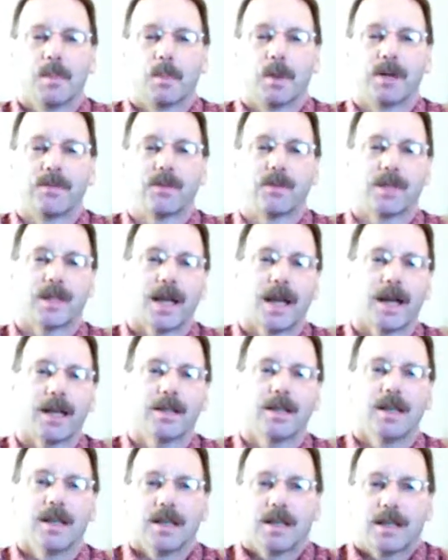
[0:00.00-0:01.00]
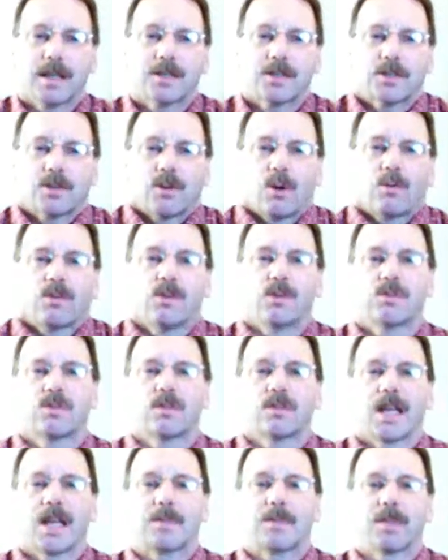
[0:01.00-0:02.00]
But if you can, get your own
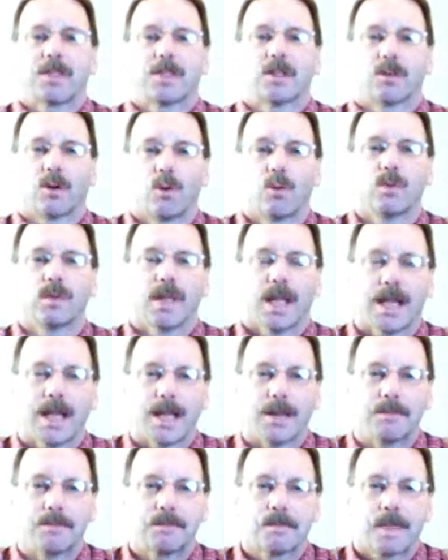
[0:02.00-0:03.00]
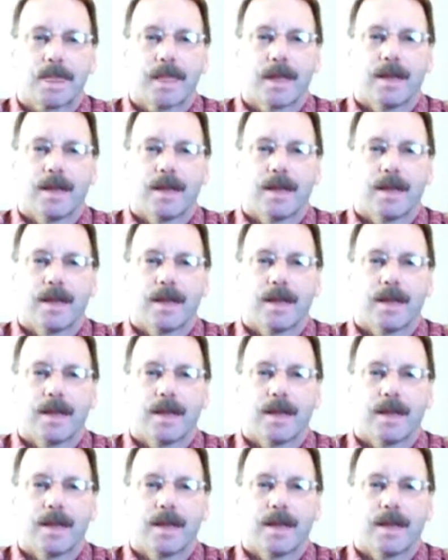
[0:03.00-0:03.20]
username that's your own name.